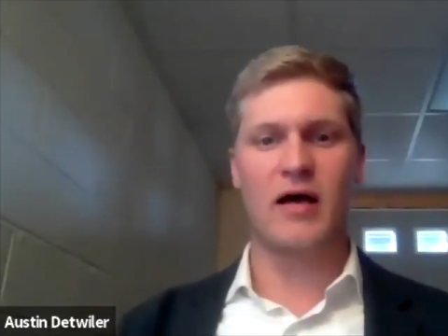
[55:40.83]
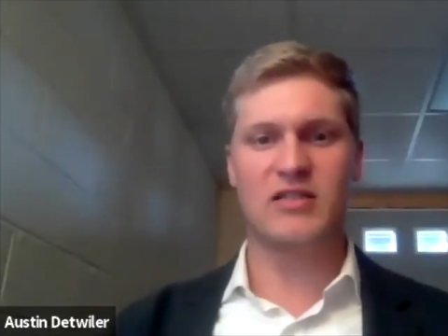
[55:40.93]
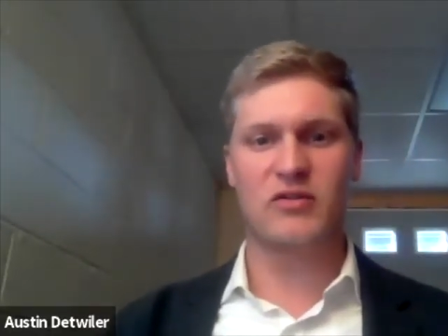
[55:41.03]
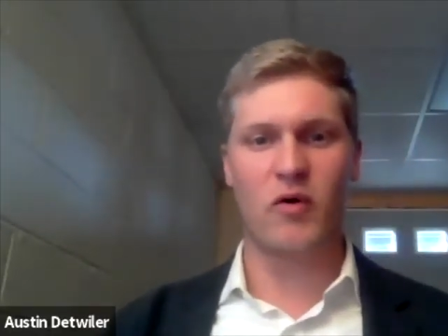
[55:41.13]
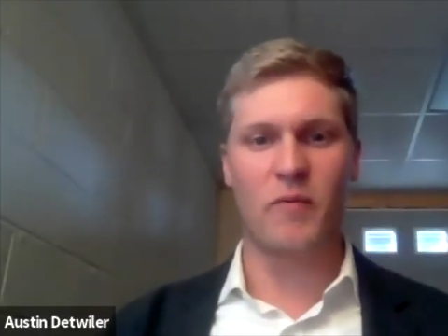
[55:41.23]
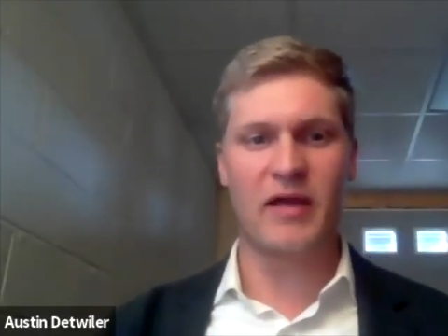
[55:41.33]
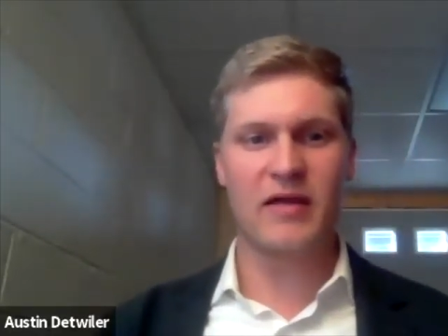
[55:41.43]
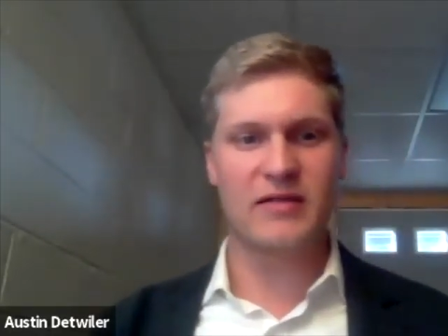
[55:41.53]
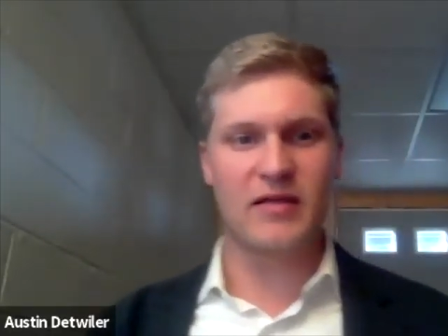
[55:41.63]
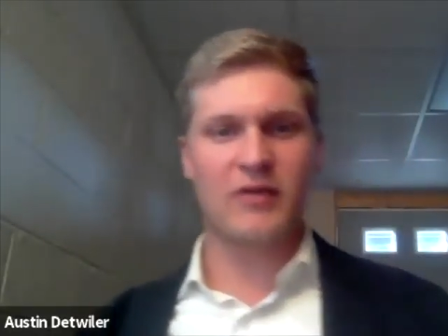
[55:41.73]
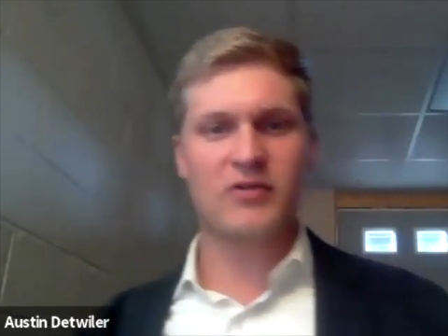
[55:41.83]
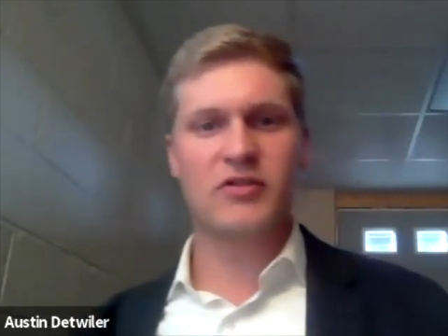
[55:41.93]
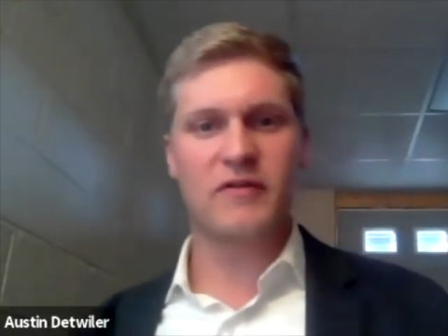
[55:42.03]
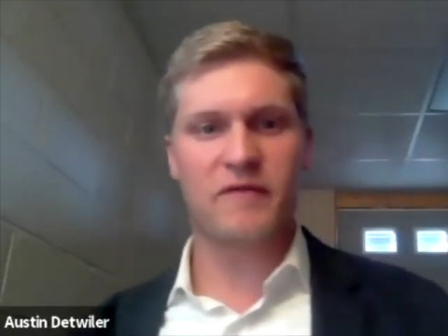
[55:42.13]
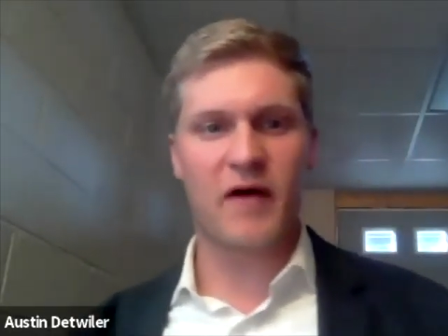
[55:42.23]
So we'll be in touch
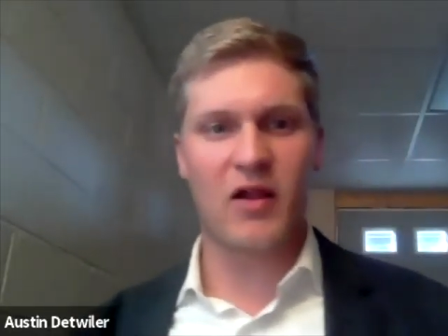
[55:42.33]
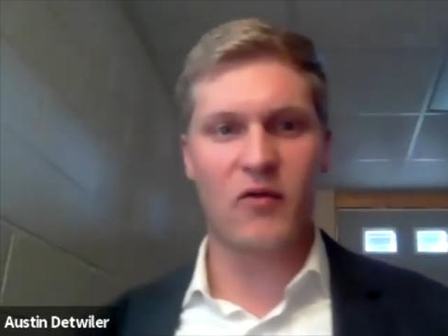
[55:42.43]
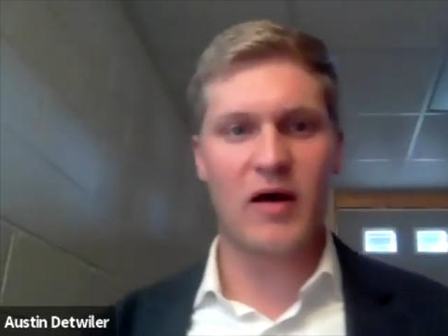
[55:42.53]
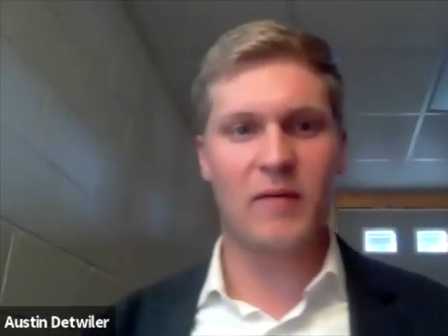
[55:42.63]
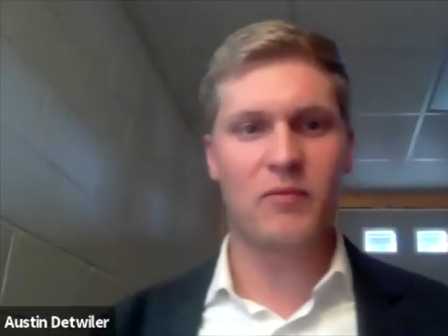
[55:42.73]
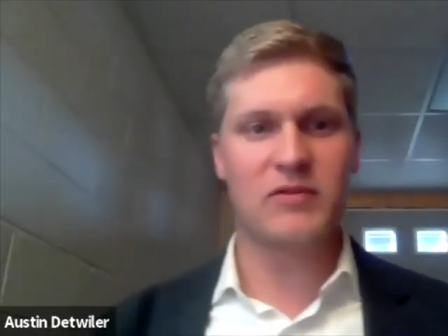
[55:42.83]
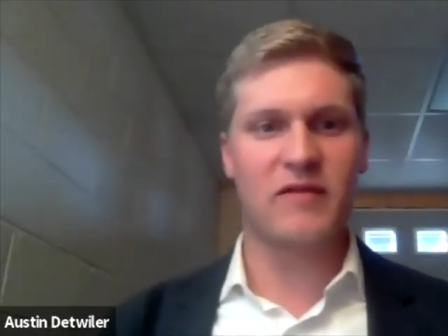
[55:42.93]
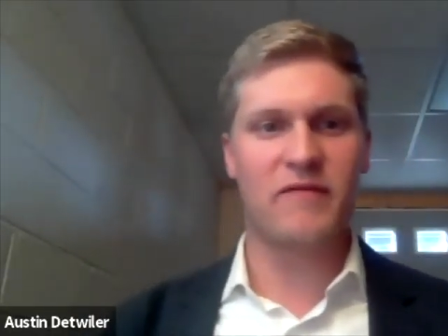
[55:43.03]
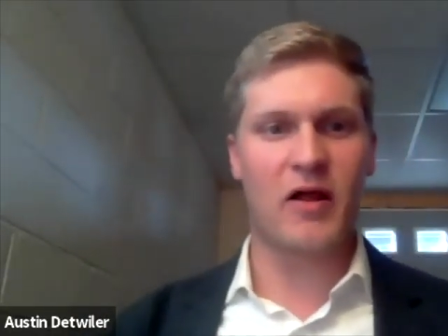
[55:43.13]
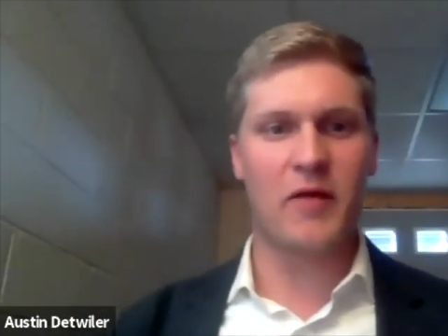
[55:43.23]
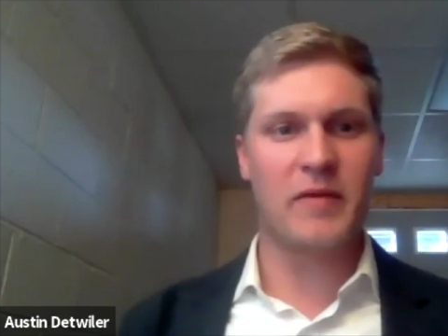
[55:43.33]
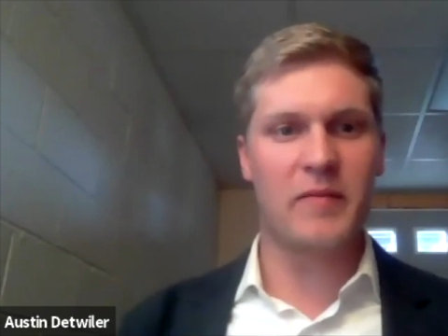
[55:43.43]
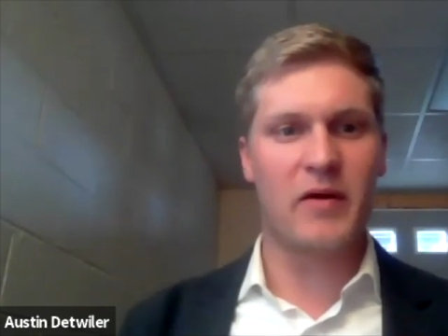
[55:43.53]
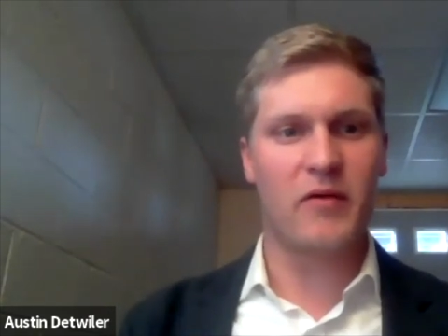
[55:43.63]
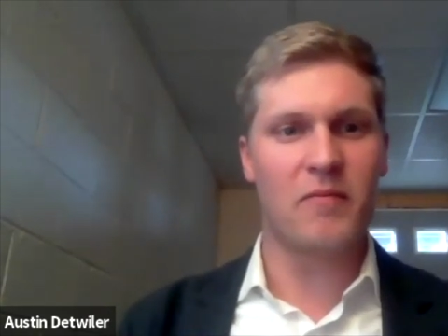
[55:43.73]
to follow up. We'll send a follow-up
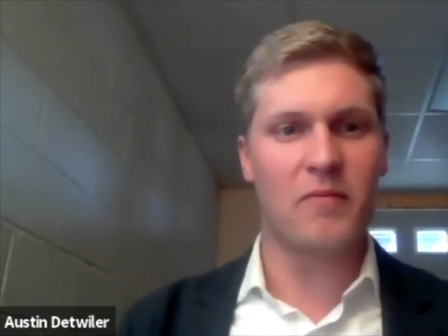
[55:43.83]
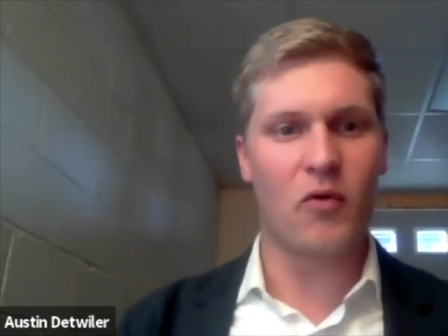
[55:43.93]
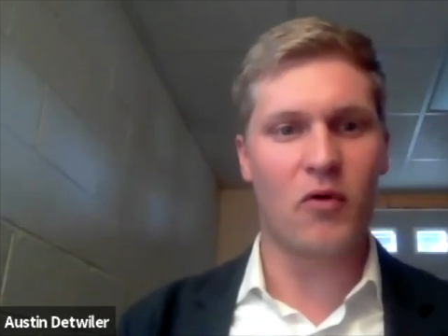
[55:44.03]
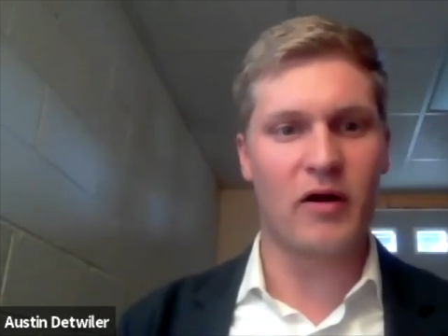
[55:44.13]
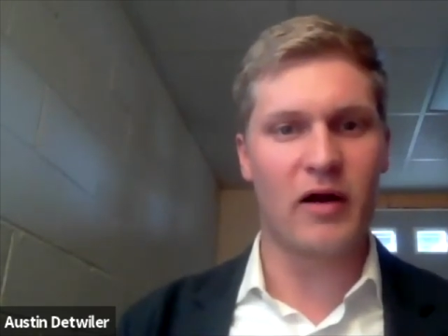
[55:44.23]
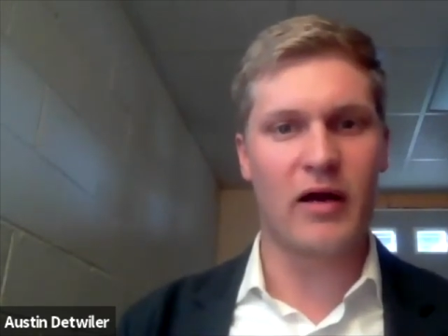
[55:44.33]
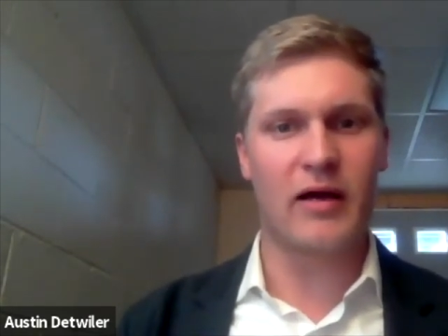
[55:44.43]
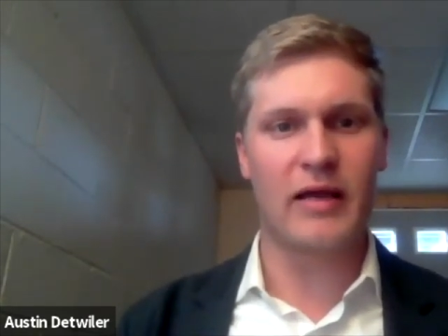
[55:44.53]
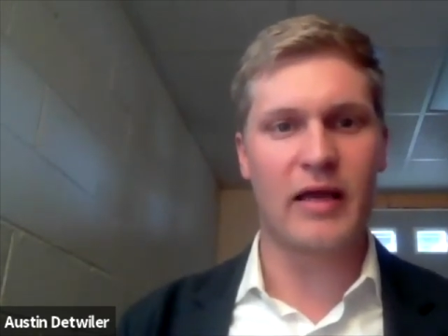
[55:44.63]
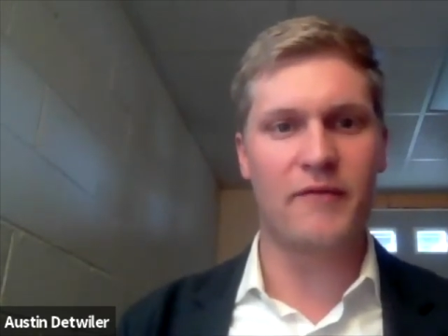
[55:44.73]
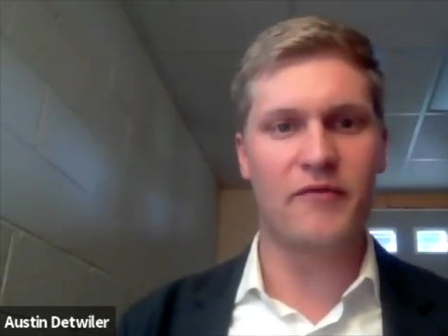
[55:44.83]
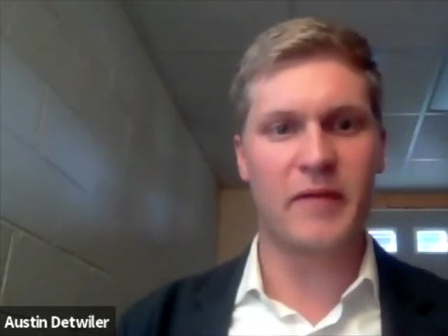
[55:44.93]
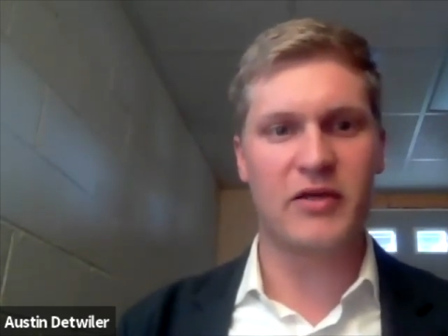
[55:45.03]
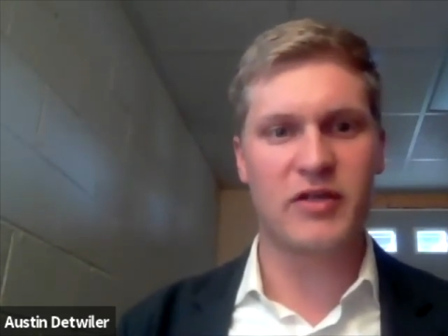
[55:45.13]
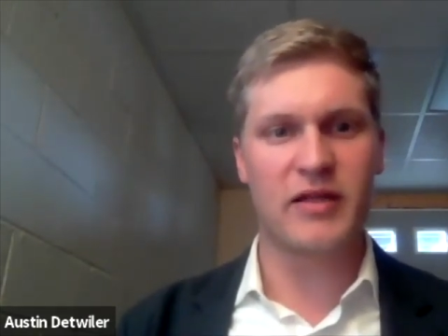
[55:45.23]
email with more
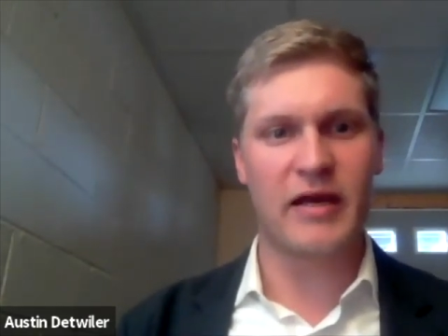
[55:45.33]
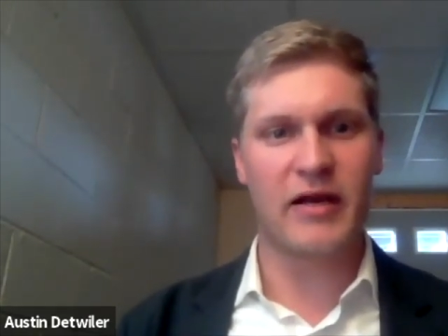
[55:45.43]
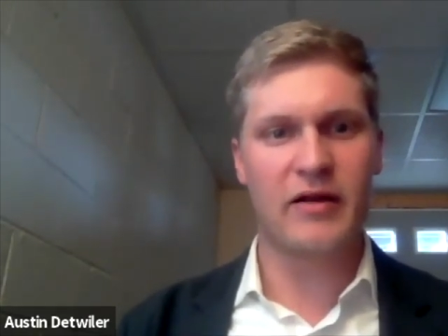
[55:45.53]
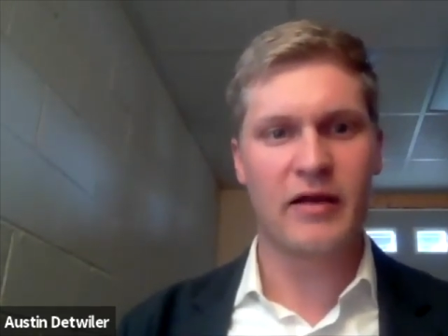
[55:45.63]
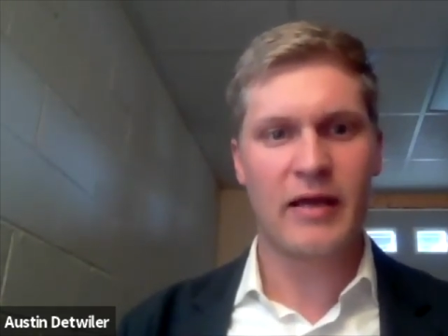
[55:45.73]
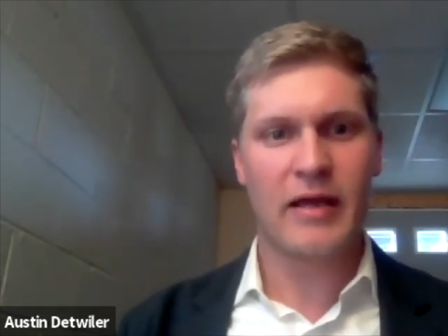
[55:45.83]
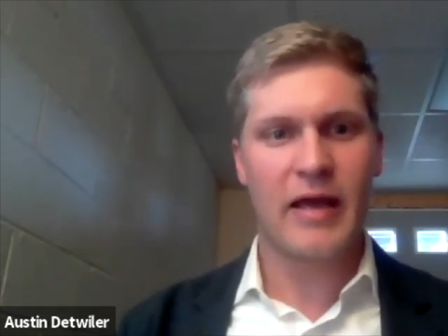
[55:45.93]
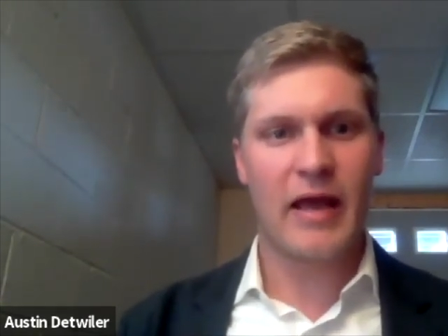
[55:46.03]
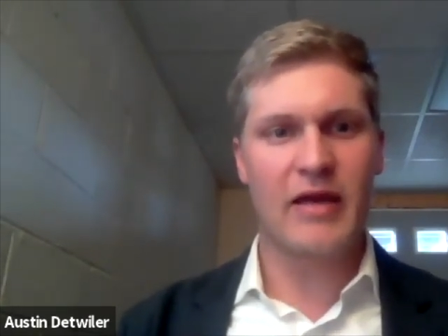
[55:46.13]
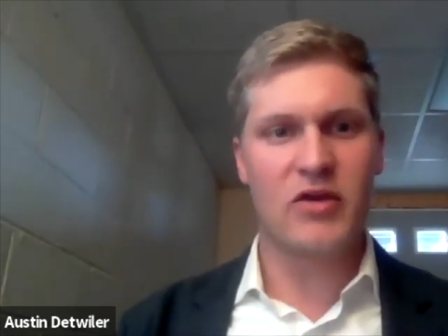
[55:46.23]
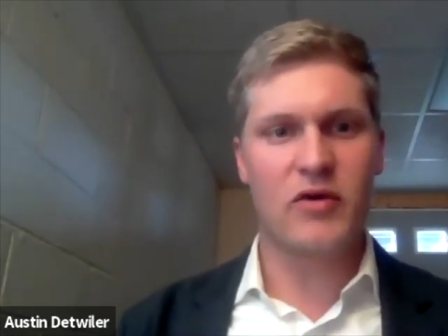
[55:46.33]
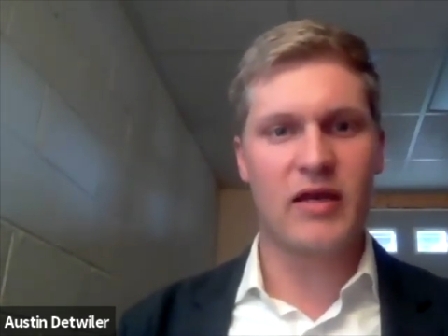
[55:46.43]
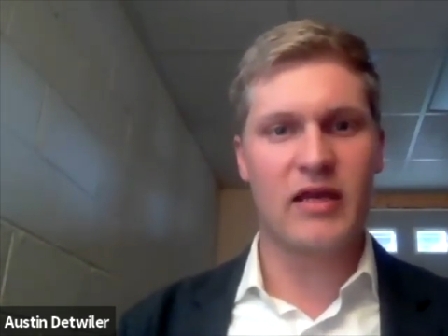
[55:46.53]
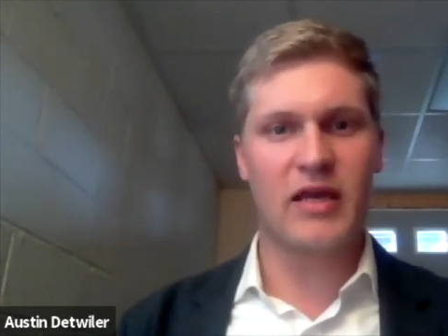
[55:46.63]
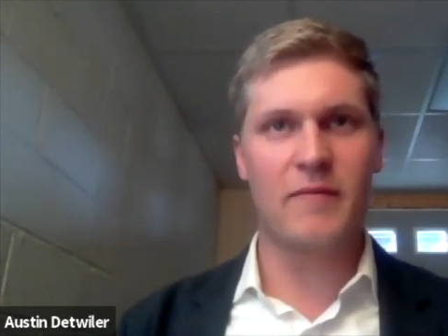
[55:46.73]
information in there. And you
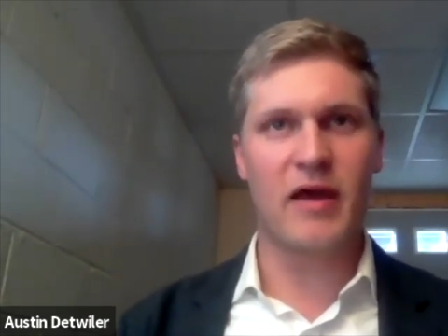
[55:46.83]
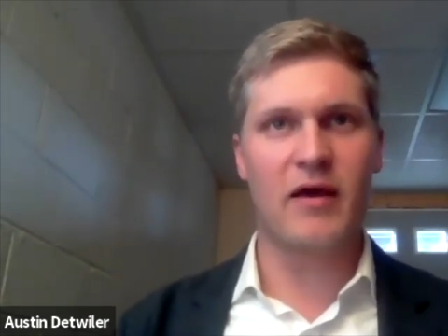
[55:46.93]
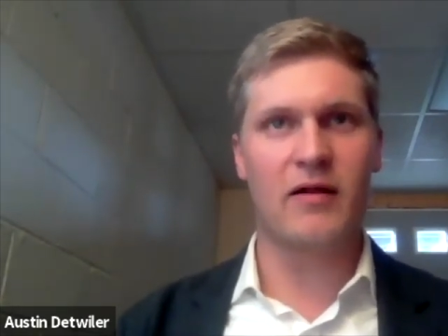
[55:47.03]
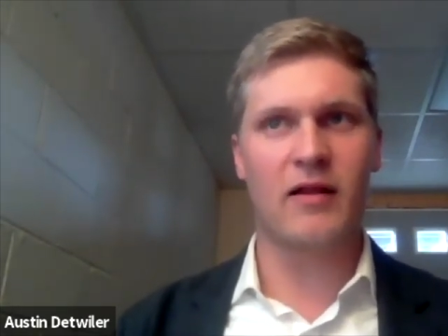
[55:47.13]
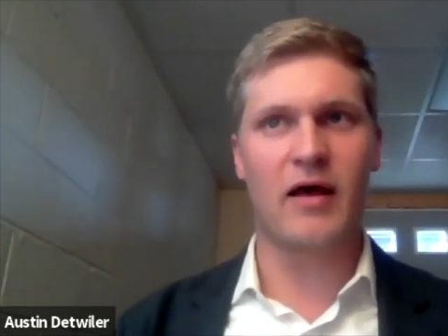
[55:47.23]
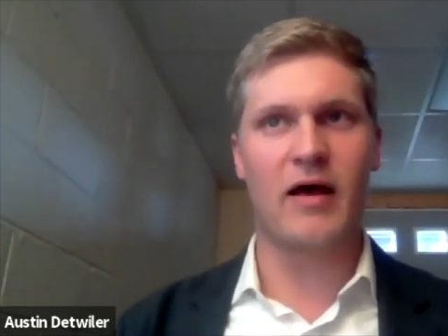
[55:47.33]
can email